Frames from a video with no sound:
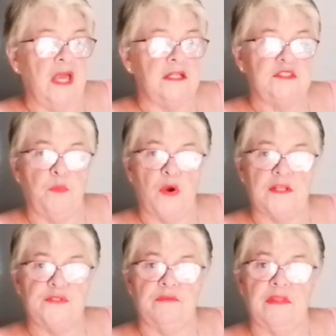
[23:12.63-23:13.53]
and support
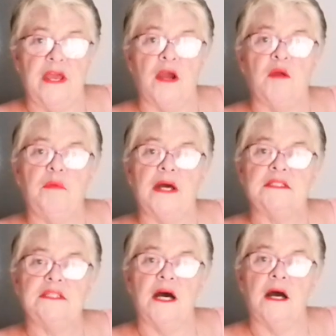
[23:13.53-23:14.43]
us over there.
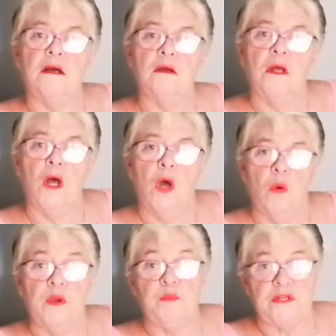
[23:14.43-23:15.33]
But
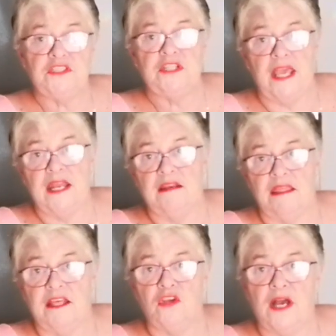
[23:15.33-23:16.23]
we appreciate
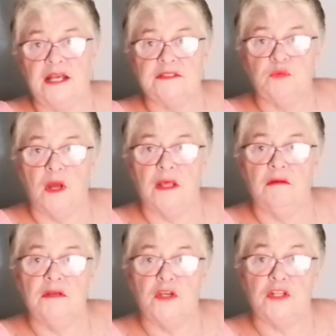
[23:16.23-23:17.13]
anything you guys
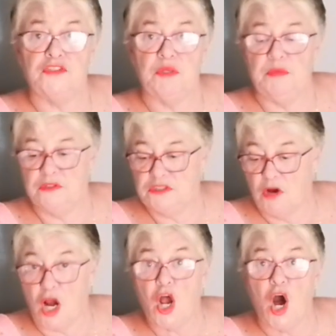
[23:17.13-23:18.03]
want to contribute to
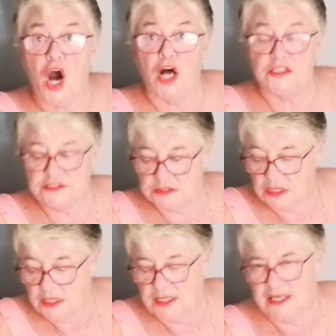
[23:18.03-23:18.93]
our cause.
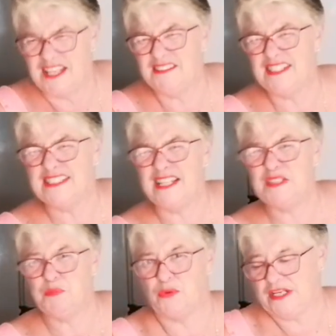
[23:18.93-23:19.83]
Gives us
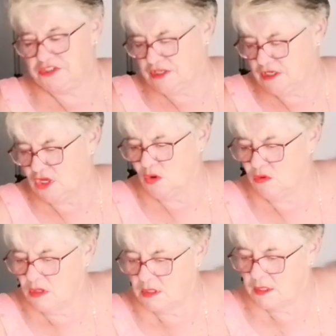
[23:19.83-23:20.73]
inspiration, you
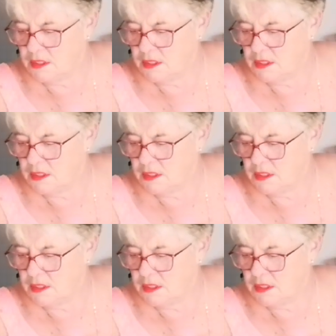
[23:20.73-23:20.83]
know?